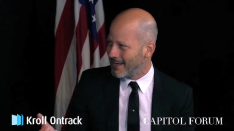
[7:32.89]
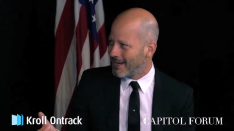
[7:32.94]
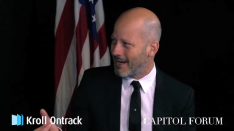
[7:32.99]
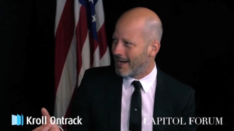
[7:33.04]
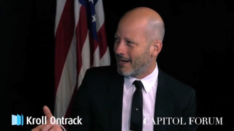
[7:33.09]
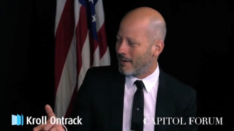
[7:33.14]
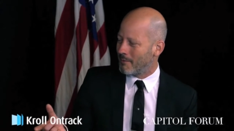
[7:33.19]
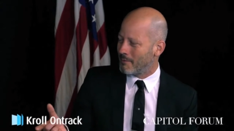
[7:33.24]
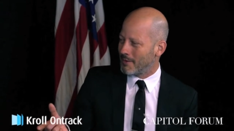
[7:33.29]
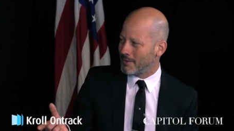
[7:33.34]

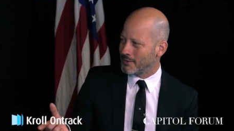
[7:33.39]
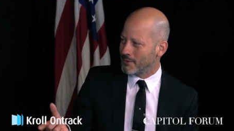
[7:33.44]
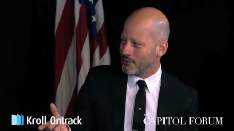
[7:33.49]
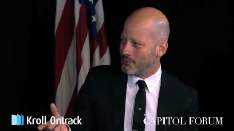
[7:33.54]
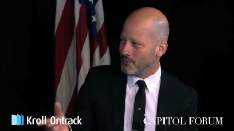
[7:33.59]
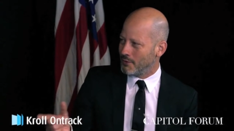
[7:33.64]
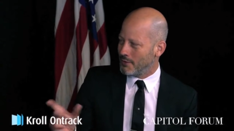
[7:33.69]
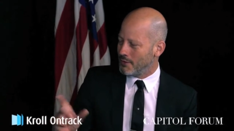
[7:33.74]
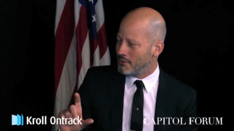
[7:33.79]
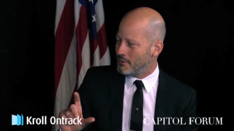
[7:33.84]
Um, and so
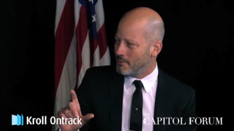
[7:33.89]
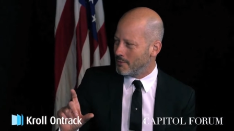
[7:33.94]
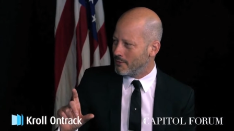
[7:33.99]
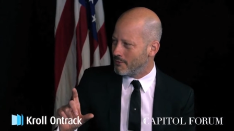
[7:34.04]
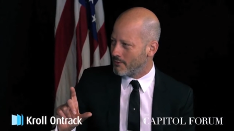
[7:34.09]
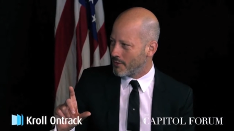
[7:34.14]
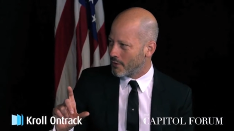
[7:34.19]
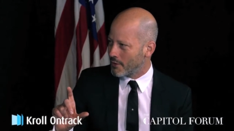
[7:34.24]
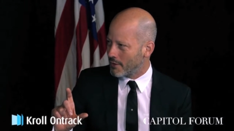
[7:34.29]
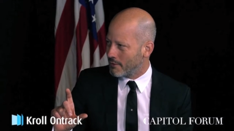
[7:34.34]
you need to be
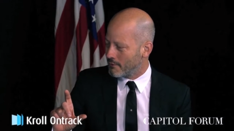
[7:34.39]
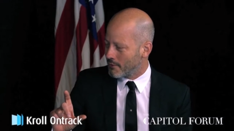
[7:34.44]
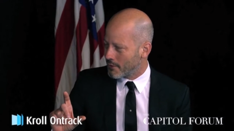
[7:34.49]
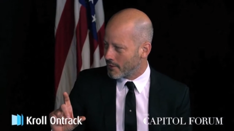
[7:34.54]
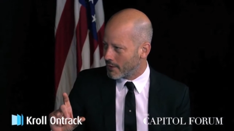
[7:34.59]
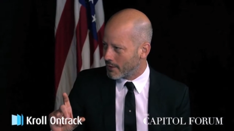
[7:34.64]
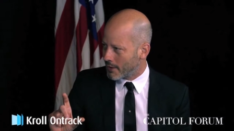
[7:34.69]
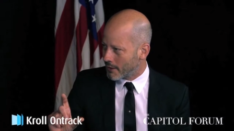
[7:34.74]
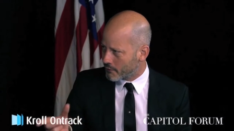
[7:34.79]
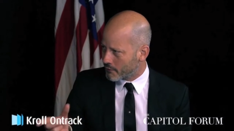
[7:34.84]
very,
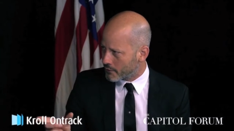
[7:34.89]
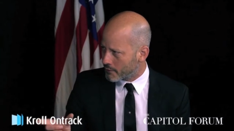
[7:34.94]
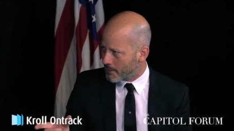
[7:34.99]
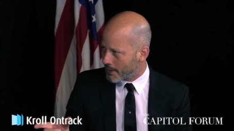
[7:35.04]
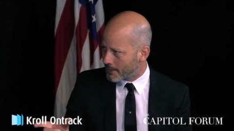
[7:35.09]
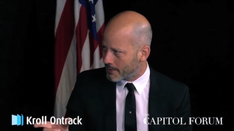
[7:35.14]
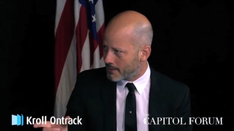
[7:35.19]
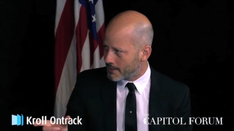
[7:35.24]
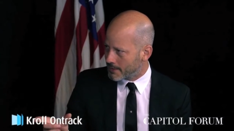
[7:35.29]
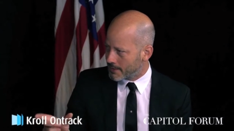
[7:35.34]
very careful
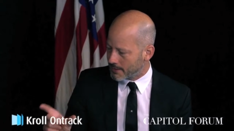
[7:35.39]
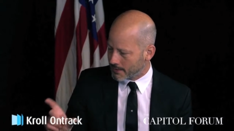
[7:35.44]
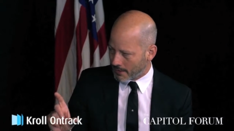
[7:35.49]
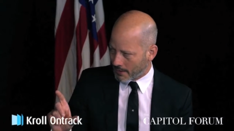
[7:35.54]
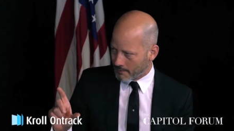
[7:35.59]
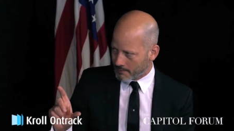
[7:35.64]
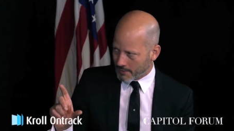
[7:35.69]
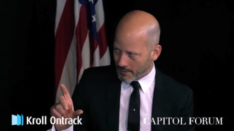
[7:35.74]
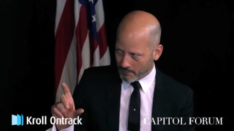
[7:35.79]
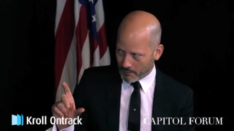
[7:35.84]
about this. This
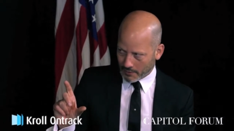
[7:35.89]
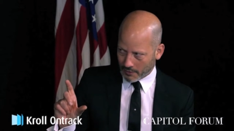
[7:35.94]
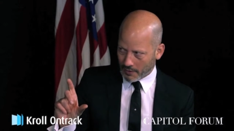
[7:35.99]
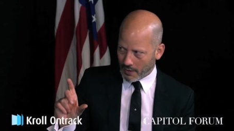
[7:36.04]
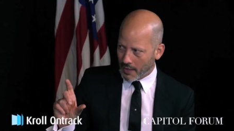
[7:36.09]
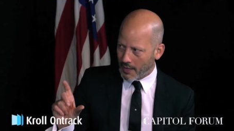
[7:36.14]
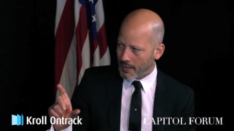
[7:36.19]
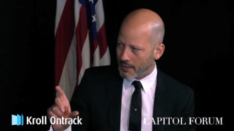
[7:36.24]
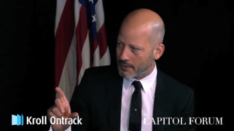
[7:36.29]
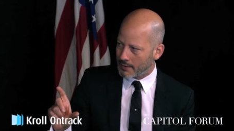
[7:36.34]
comes up a
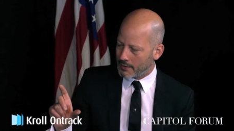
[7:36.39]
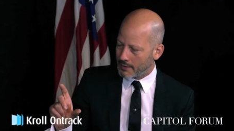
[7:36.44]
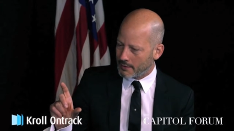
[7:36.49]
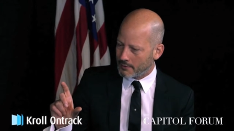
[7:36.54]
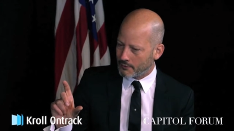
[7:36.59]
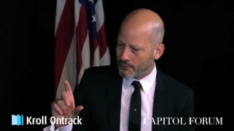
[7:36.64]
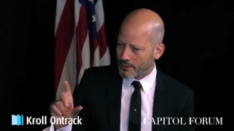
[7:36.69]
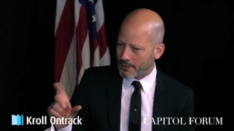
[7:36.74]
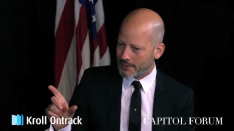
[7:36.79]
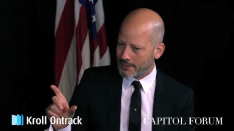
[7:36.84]
lot
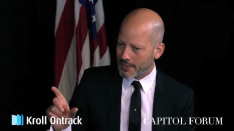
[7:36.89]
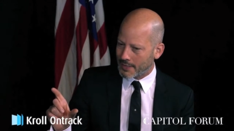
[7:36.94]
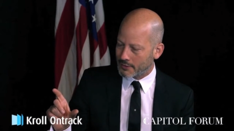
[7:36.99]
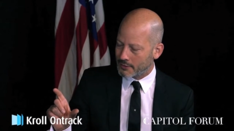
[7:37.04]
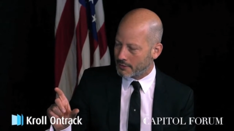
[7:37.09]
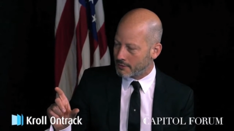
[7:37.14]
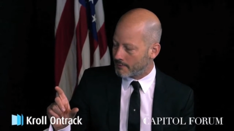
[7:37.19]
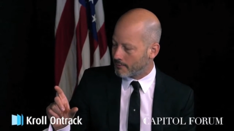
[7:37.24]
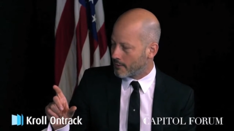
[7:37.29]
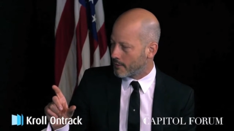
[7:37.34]
in
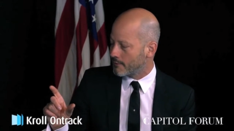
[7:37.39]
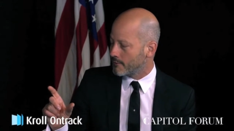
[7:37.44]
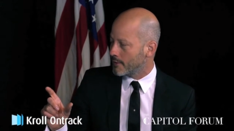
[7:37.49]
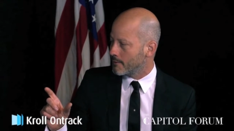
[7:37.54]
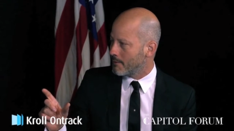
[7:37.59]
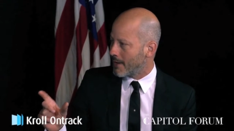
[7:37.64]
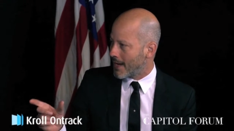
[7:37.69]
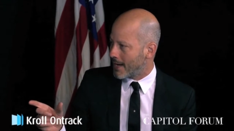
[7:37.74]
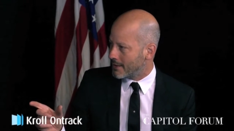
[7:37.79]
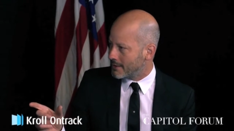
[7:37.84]
transactions involving
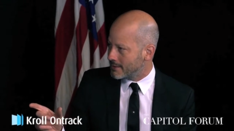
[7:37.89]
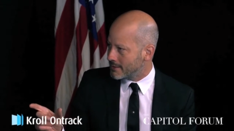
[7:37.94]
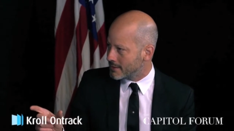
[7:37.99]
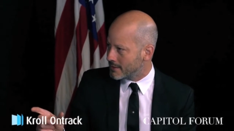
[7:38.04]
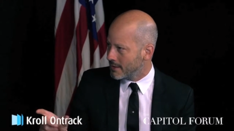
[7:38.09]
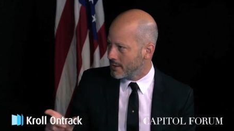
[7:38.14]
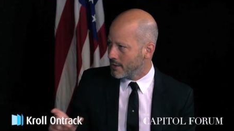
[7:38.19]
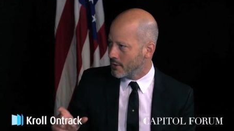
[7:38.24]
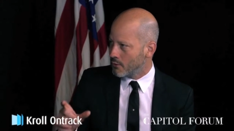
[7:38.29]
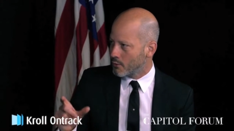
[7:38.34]
patents,
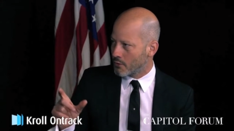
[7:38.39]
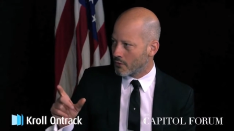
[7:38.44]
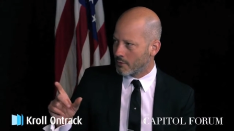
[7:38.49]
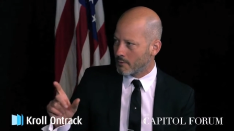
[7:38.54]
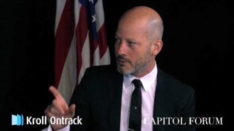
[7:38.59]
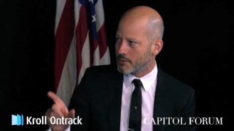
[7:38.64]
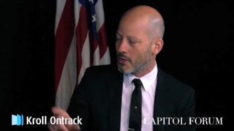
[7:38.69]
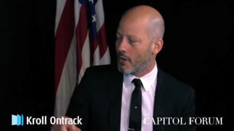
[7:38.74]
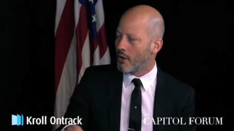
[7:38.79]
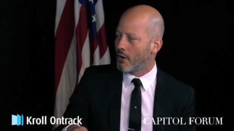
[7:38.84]
where
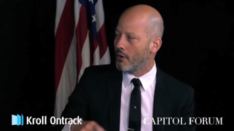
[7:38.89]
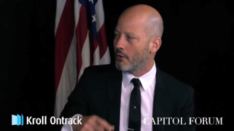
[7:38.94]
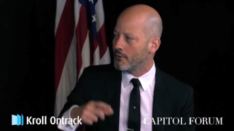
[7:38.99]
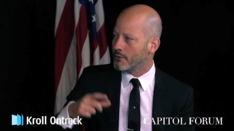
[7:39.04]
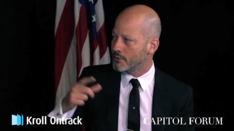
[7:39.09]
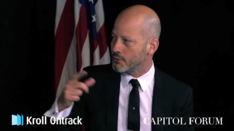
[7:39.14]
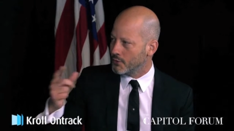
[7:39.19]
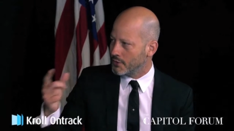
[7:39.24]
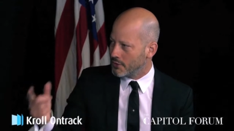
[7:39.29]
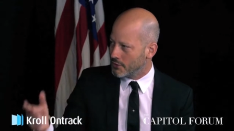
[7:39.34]
almost all the
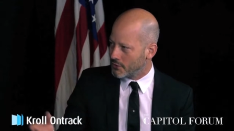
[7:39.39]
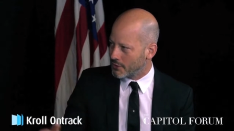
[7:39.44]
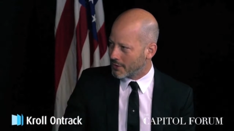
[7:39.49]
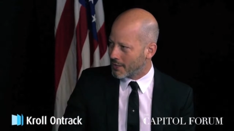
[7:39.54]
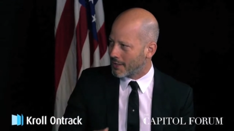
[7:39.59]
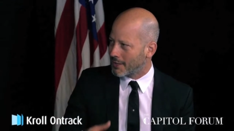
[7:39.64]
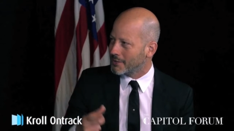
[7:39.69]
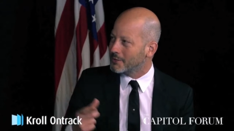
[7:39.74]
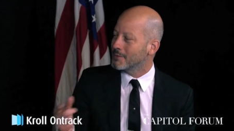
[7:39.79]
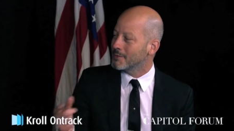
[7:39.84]
strategic
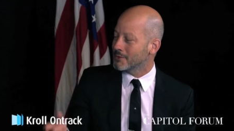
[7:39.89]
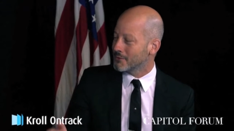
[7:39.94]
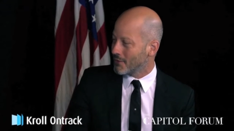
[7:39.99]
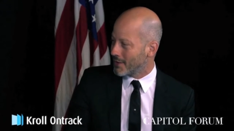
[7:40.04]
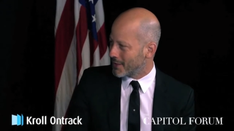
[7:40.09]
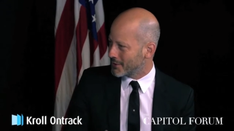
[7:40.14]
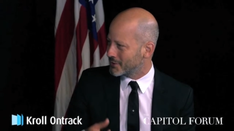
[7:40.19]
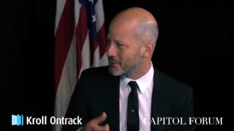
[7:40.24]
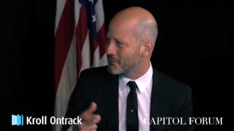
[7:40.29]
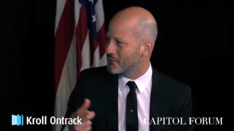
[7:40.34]
documents are
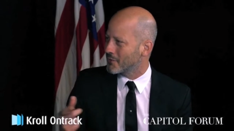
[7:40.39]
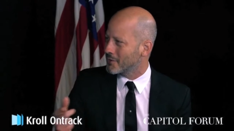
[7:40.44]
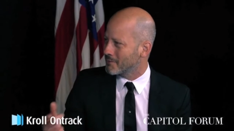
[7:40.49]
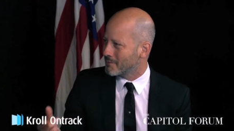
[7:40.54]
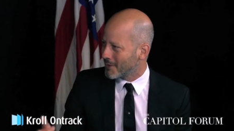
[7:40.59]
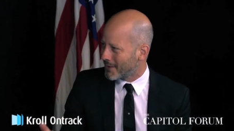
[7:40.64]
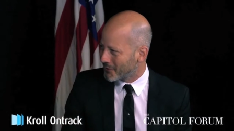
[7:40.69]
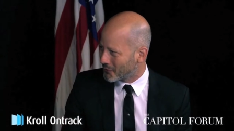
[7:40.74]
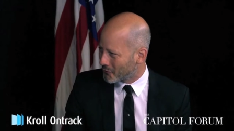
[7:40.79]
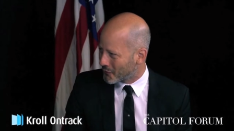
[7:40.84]
actually written
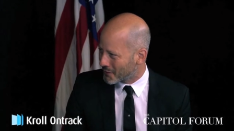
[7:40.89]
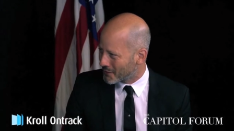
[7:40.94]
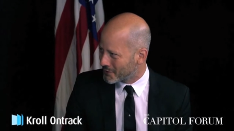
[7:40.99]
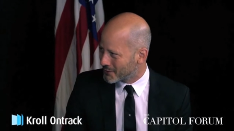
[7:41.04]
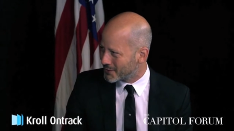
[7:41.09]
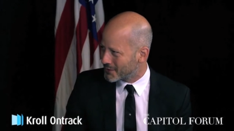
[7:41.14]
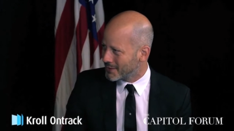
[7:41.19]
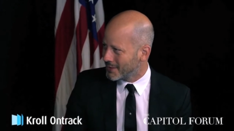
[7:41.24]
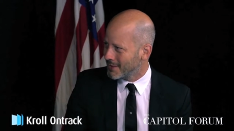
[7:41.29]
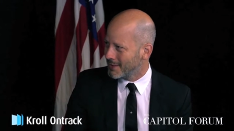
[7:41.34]
by
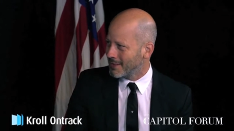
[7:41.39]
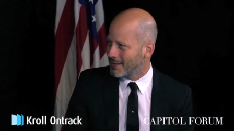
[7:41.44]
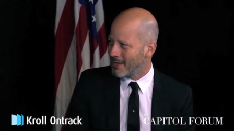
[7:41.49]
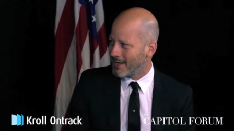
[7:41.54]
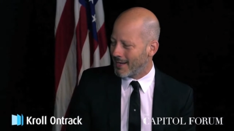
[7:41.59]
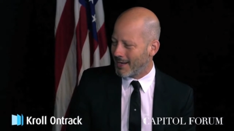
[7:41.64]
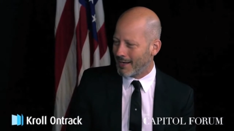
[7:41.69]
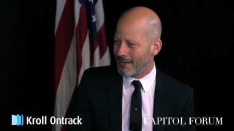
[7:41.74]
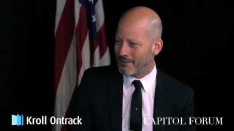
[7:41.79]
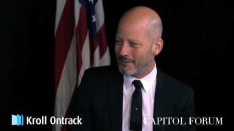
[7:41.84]
lawyers.
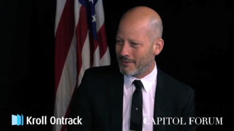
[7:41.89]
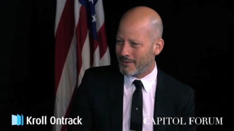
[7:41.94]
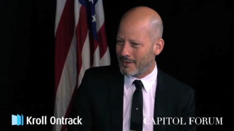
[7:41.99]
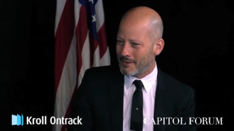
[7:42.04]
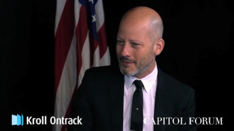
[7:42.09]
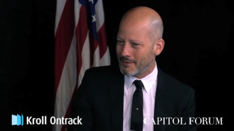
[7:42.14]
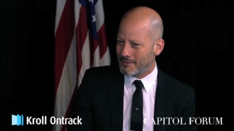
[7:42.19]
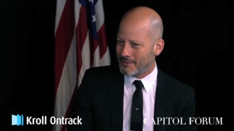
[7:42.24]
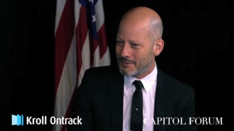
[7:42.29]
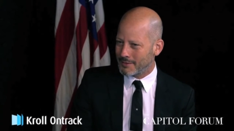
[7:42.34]
And
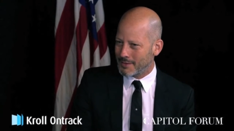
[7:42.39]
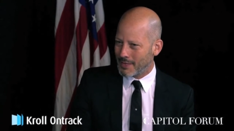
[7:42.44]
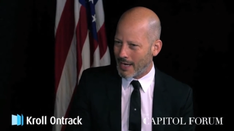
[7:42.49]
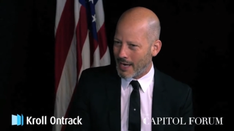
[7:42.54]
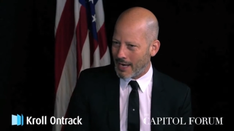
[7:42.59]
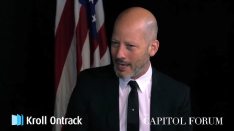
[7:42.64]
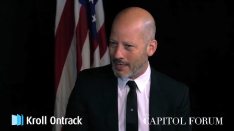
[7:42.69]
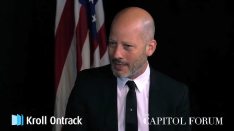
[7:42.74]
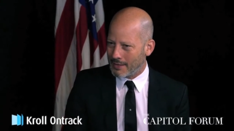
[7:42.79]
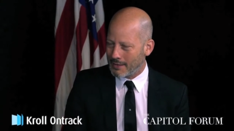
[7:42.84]
there's
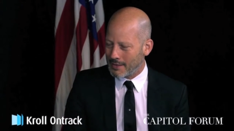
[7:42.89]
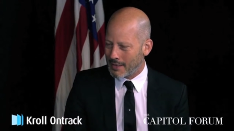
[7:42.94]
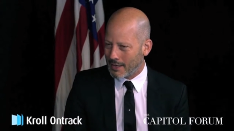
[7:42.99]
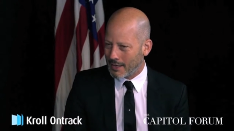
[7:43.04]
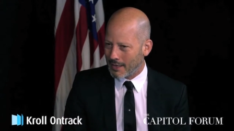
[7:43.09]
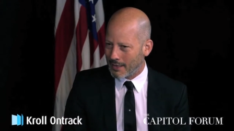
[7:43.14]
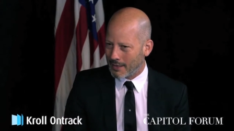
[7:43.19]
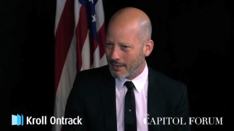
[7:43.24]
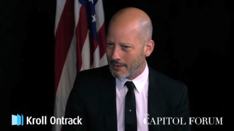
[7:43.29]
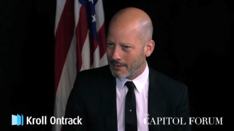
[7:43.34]
a,
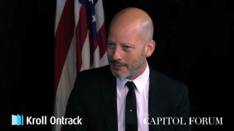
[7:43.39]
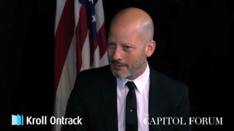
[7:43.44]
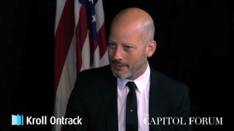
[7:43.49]
uh,